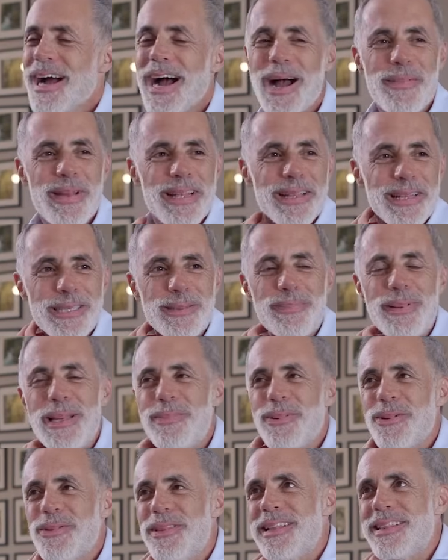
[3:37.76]
I mean, these
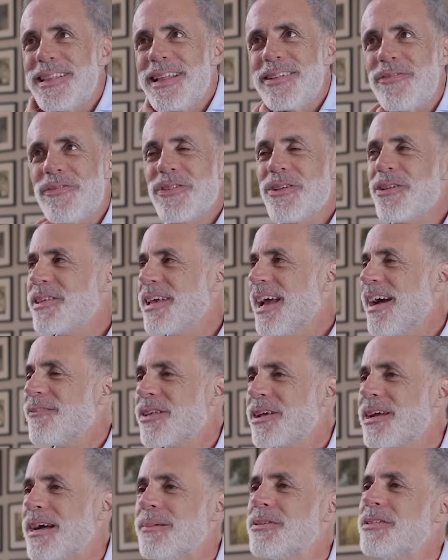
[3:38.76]
people that feel they have to
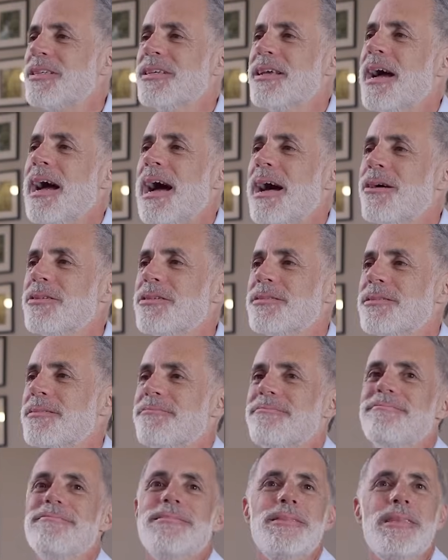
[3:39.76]
come see a house,
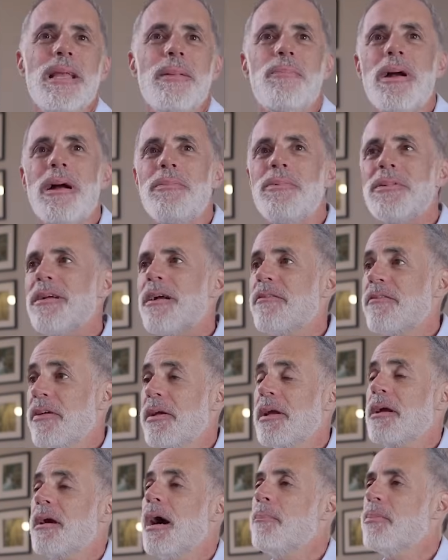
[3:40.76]
they probably are
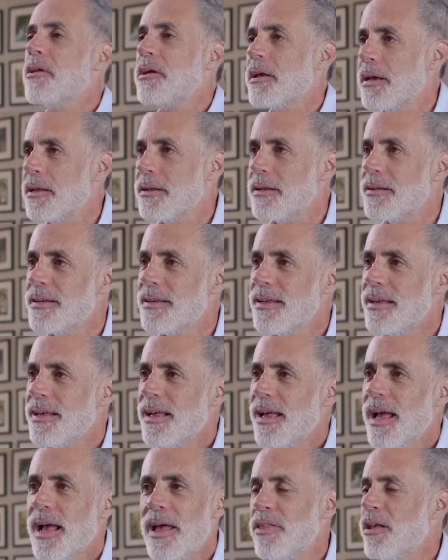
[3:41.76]
very complicated.
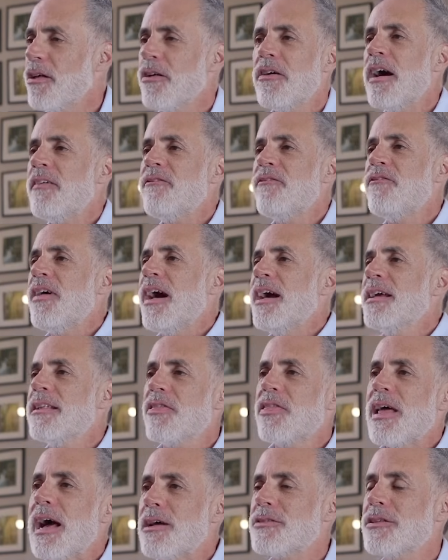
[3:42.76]
Right. And they'll find
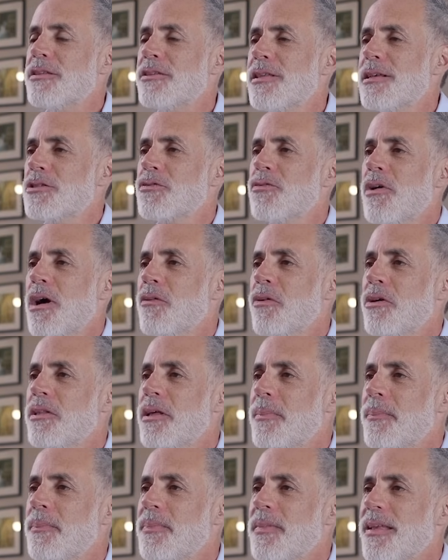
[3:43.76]
1,000 things wrong with
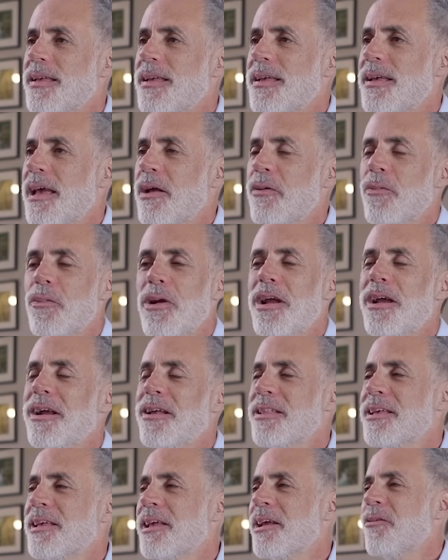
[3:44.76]
them. Right. It
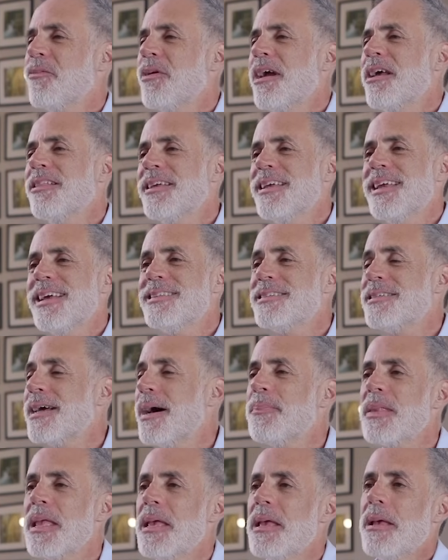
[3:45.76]
really ends
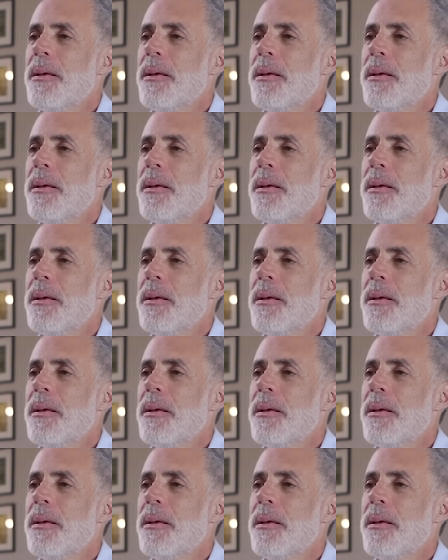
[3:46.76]
up.